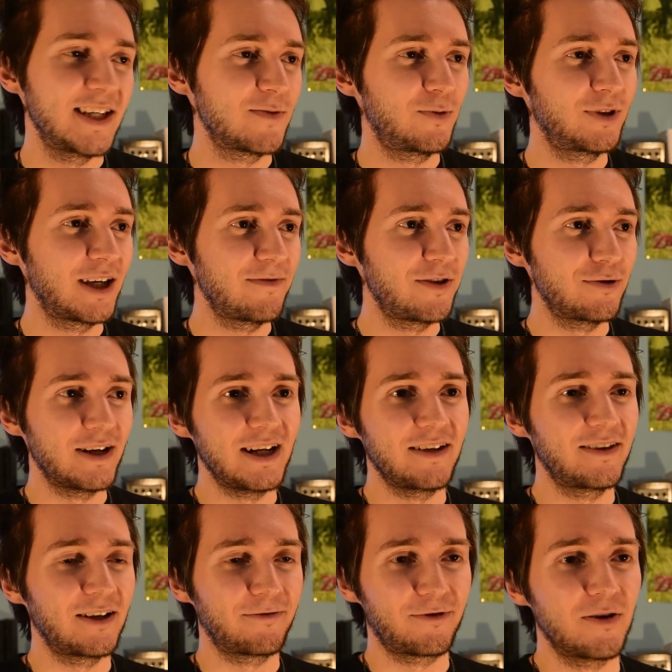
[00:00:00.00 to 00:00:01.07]
These will give you
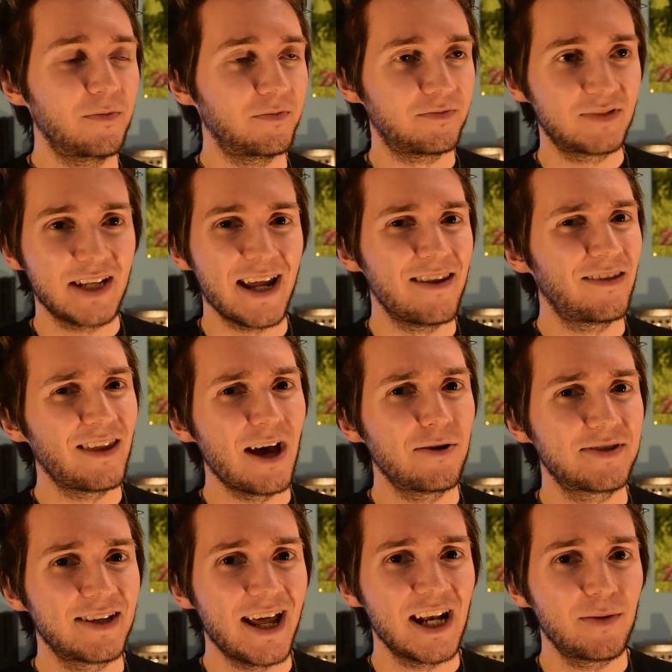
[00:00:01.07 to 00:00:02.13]
anything from
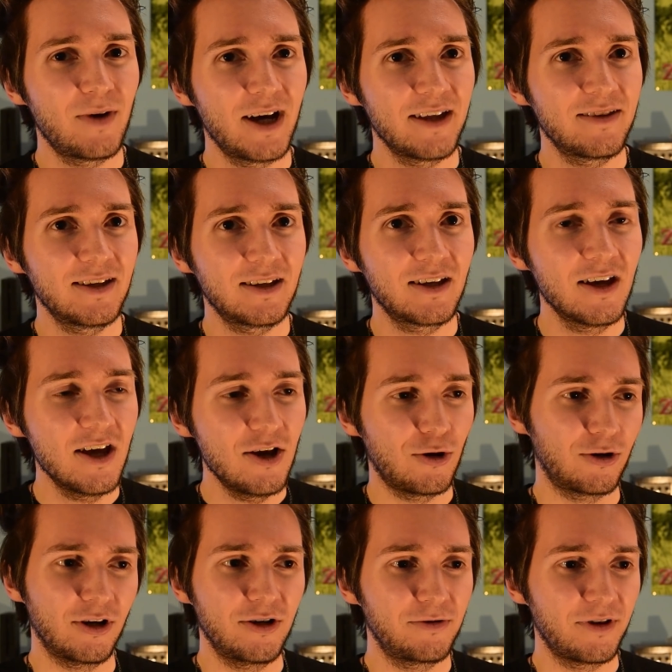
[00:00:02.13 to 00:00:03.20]
10,000 anima, I think,
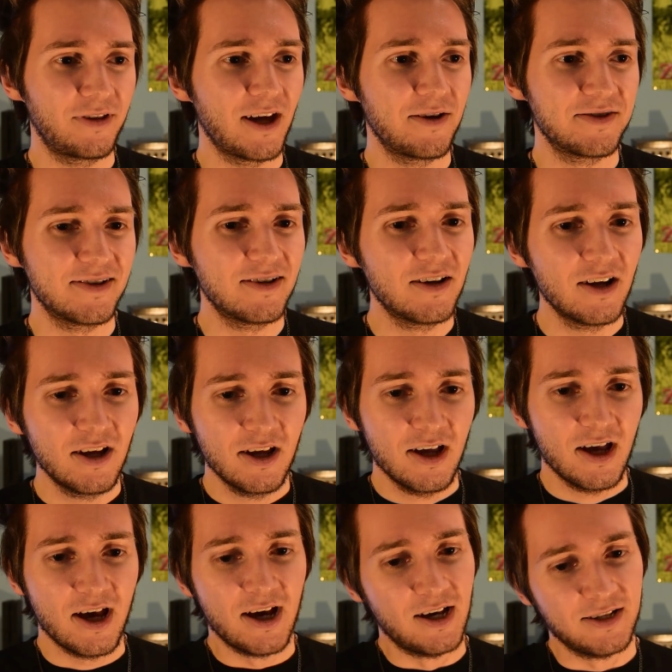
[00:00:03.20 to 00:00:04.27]
or 100,000,
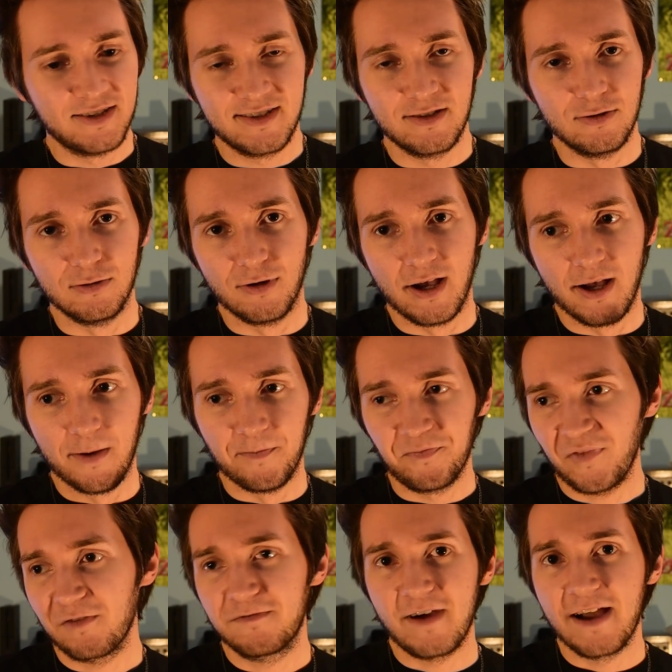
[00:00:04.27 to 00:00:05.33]
to
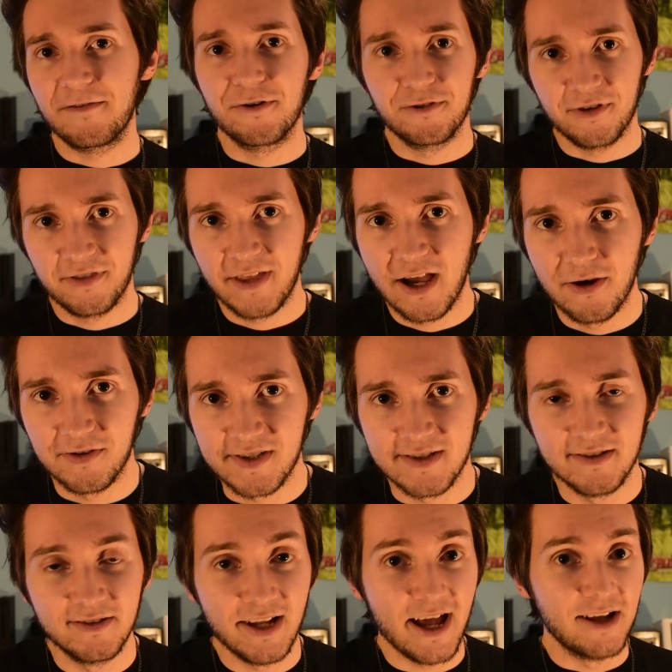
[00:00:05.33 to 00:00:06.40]

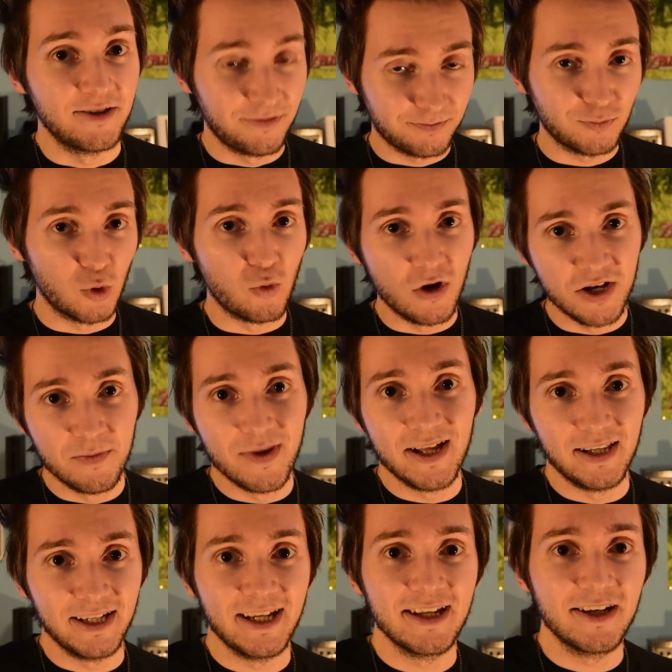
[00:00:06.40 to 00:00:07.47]
500,000 and 1
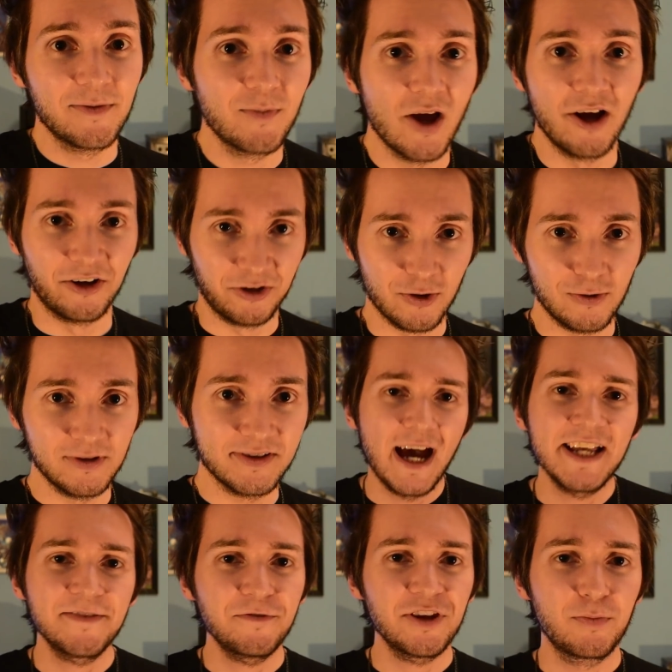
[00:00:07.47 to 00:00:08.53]
million on gold.
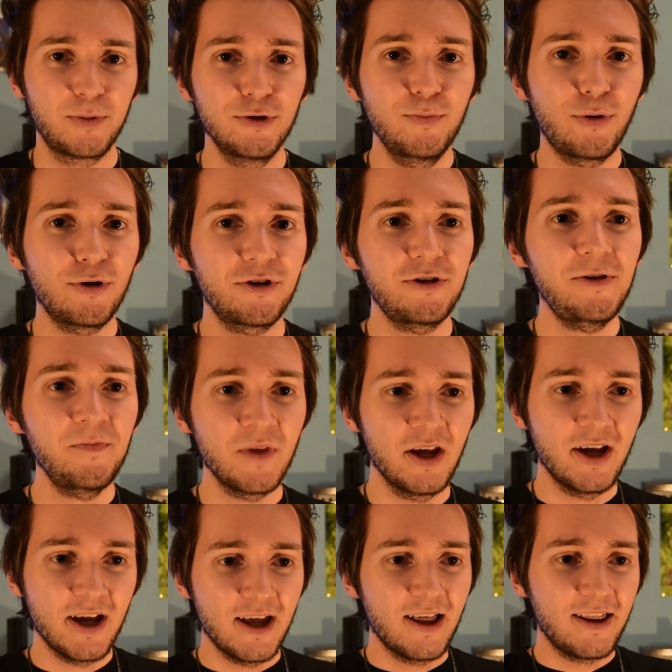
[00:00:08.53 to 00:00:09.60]
As for the blue portal,
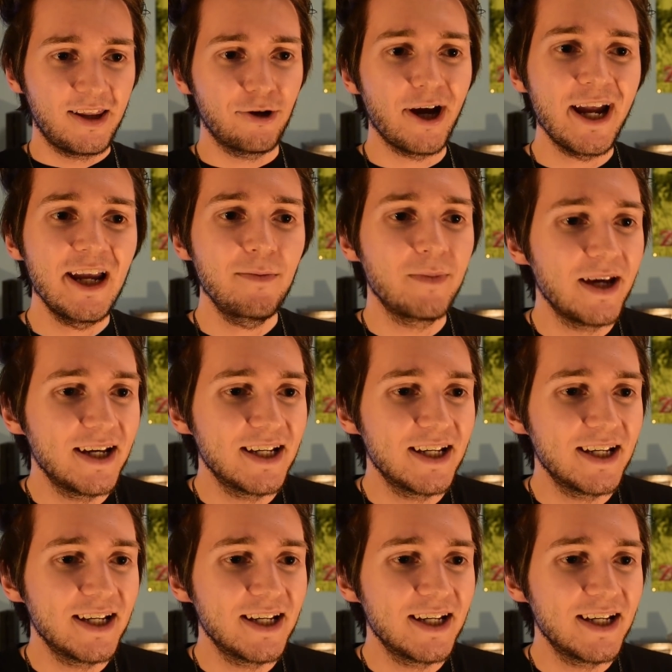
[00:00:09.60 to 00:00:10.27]
your aim